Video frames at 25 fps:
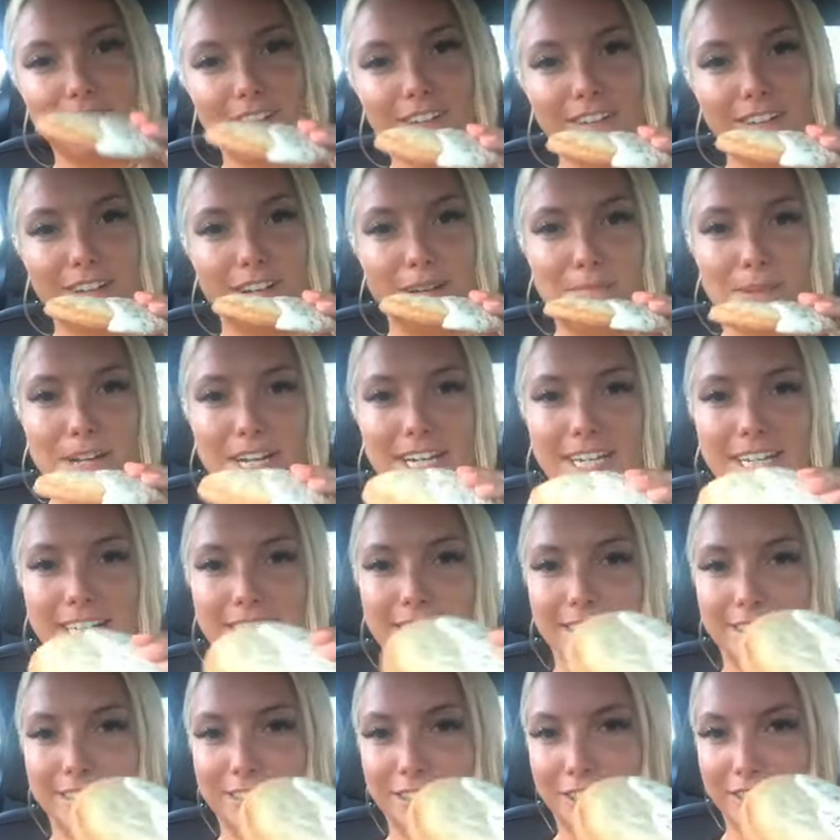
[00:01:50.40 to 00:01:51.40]
I might eat
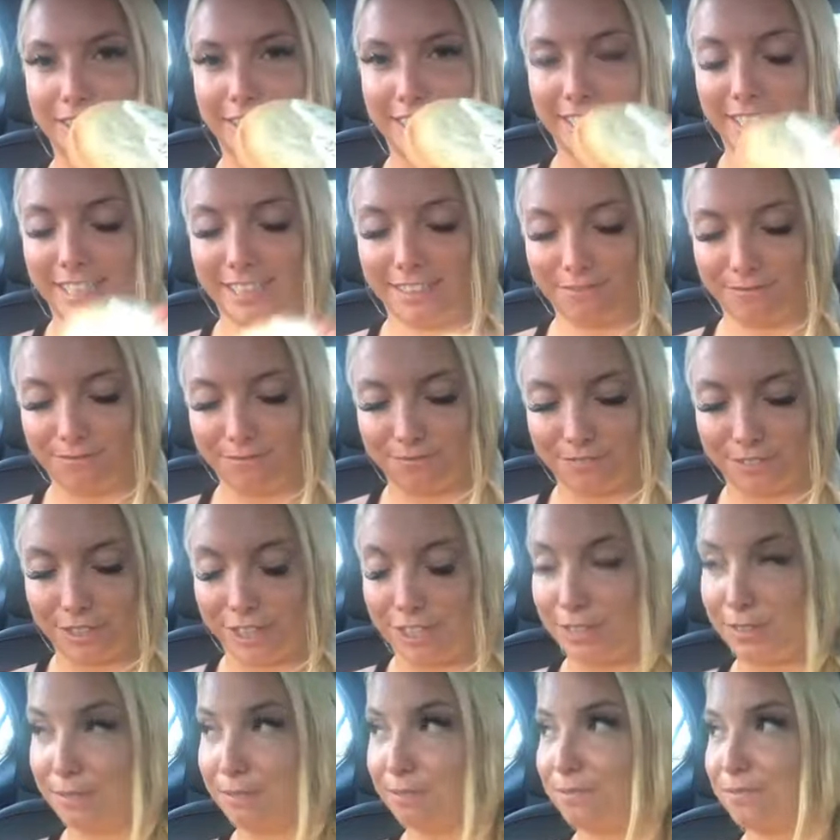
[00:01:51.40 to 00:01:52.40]
this cookie
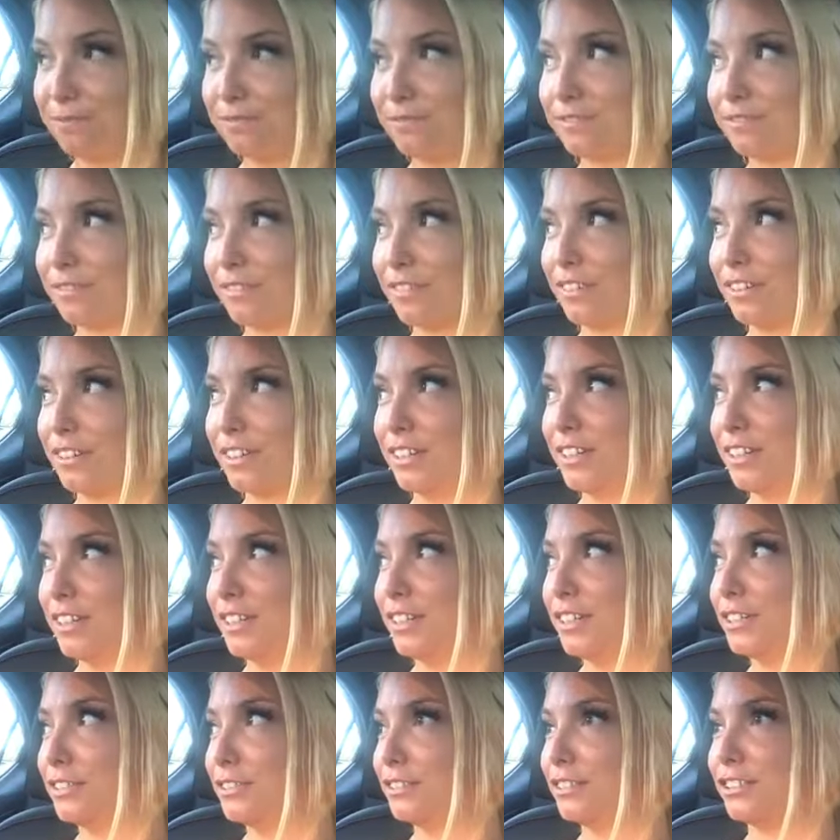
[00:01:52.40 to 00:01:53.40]
too
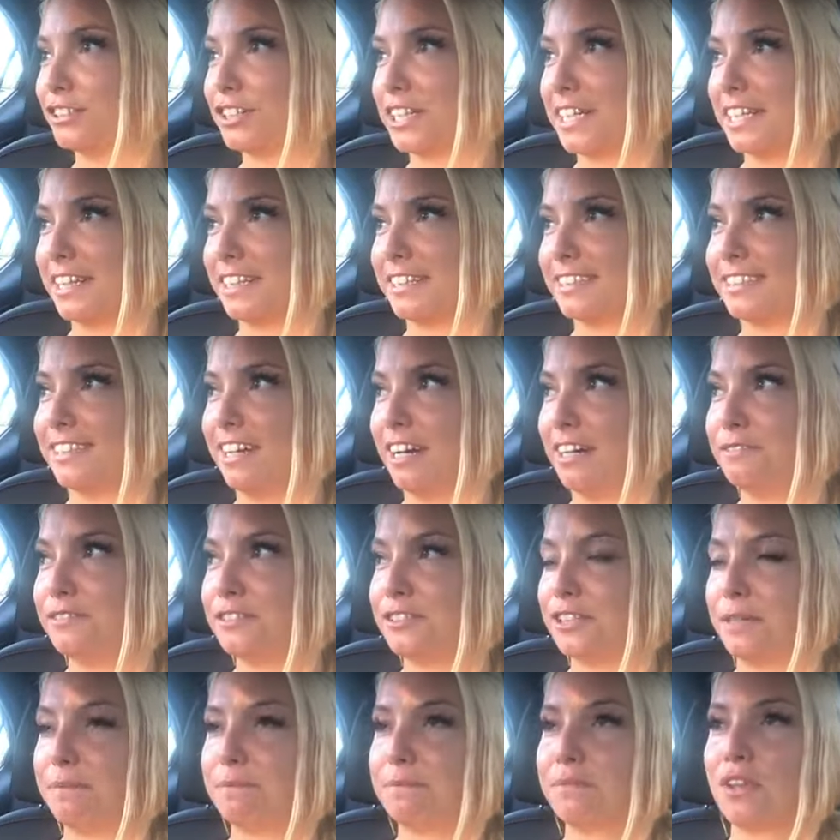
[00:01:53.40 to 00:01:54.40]
during this live
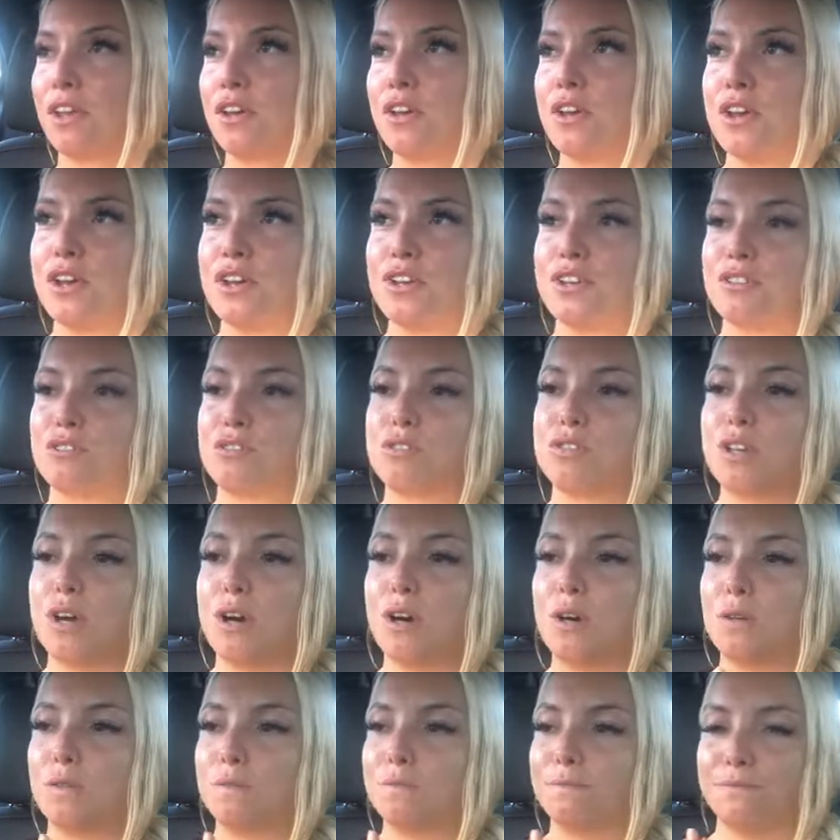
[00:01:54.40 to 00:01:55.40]
stream.
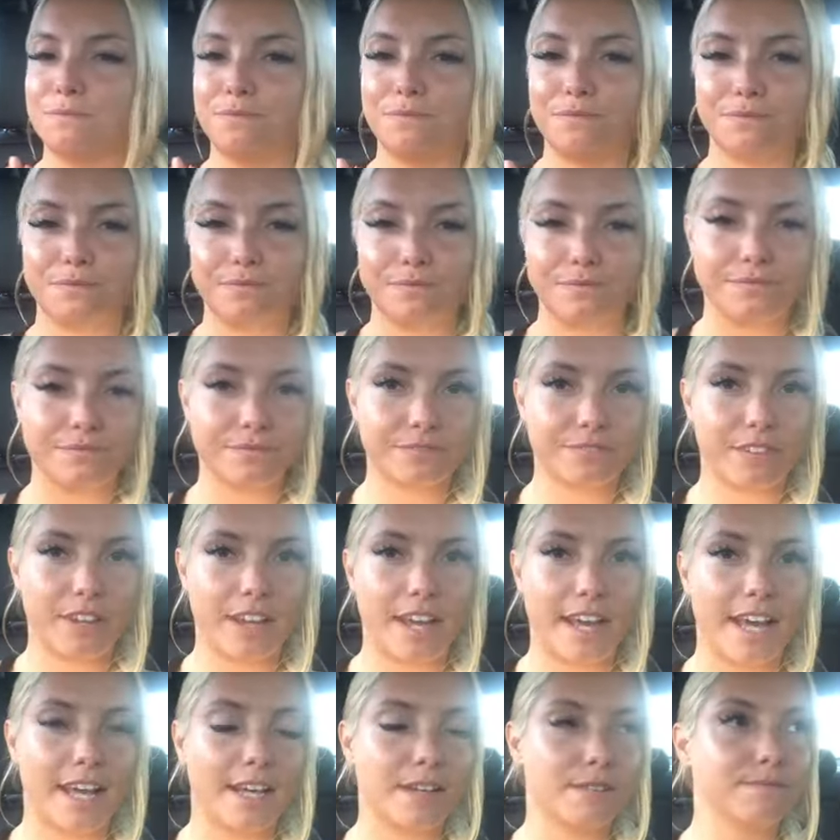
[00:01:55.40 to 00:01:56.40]
So,
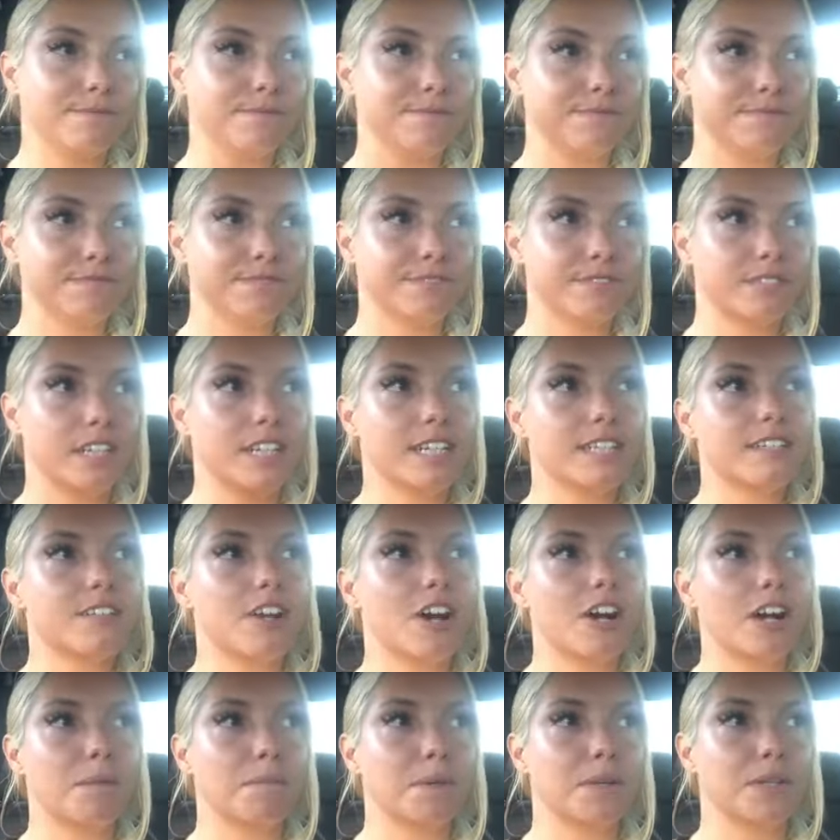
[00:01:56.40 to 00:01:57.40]
okay let's
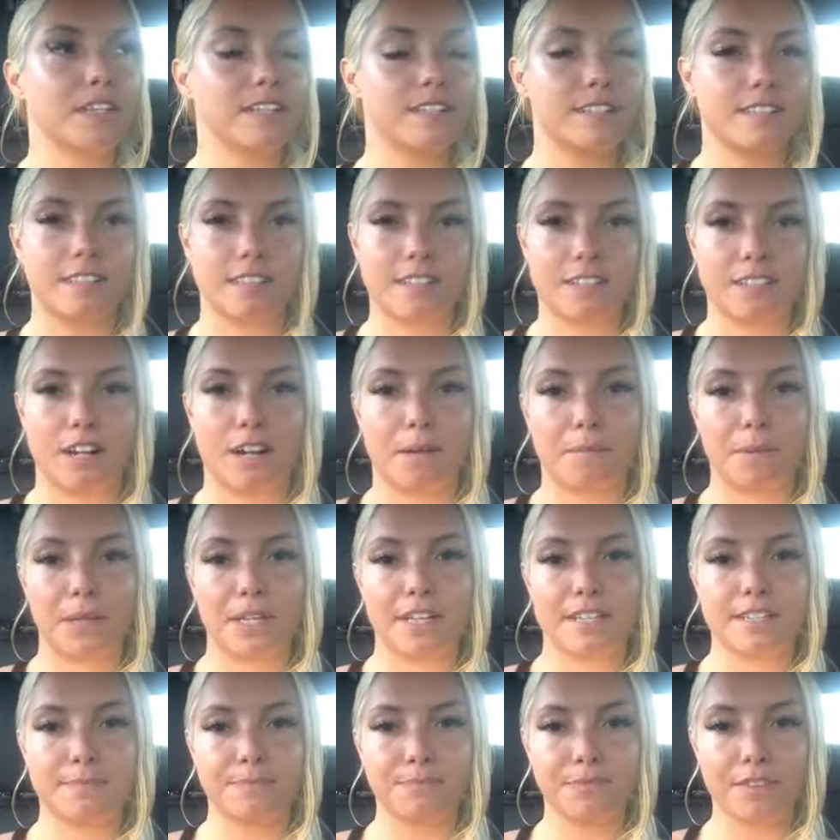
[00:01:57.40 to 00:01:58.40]
talk about this. Let's talk about
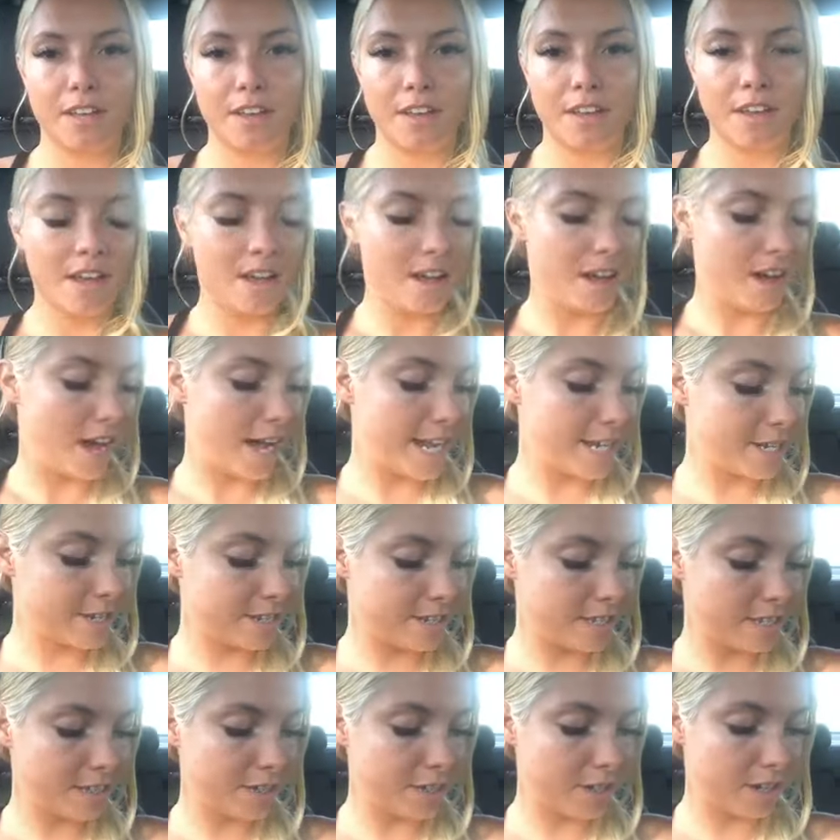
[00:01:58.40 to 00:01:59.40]
this. I just
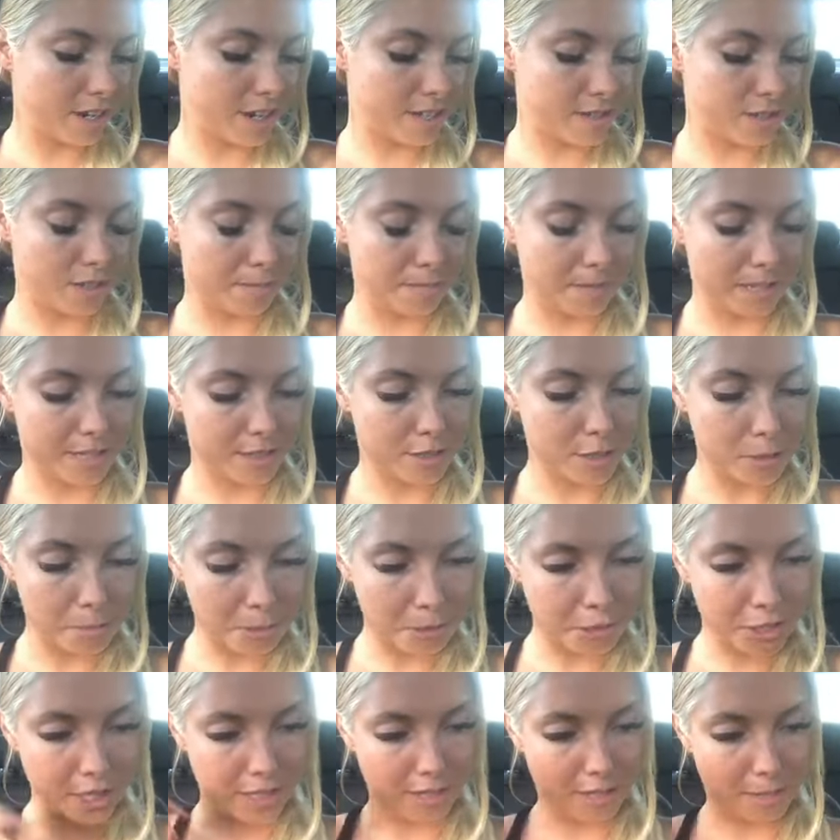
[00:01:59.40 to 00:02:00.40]
did yoga, so I'm like super
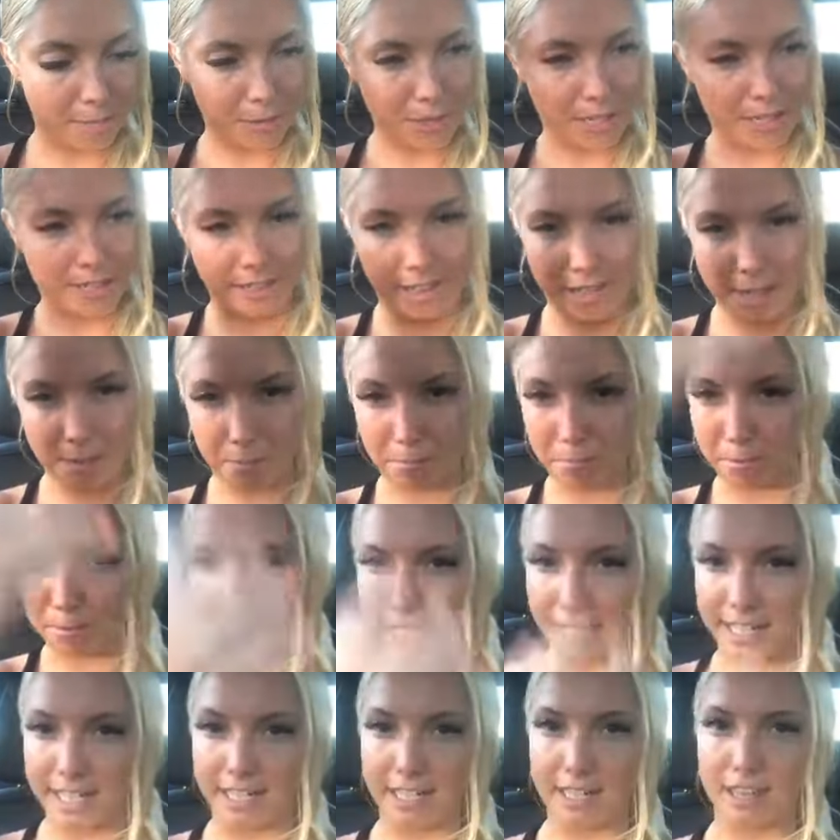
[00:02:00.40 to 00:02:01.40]
chill. I'm trying to like
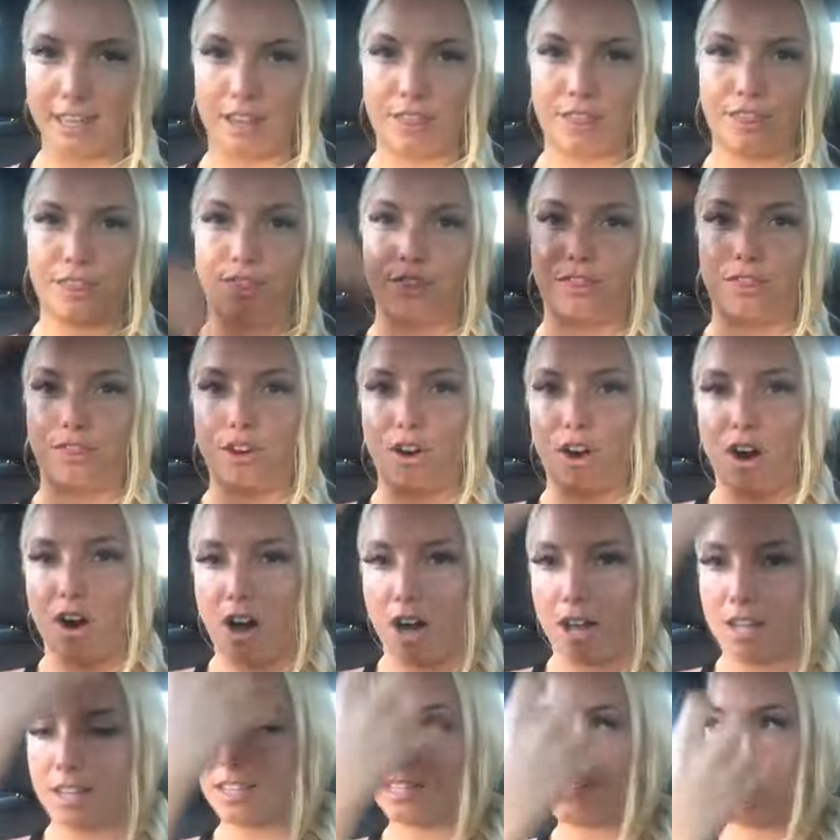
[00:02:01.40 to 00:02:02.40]
bring the
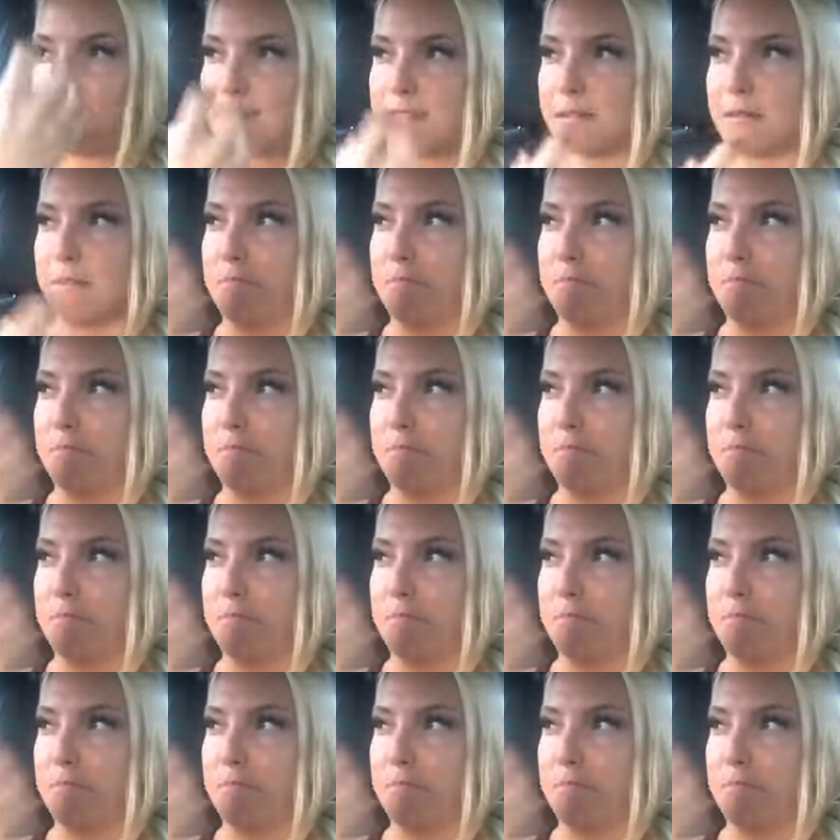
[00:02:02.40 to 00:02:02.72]
thoughts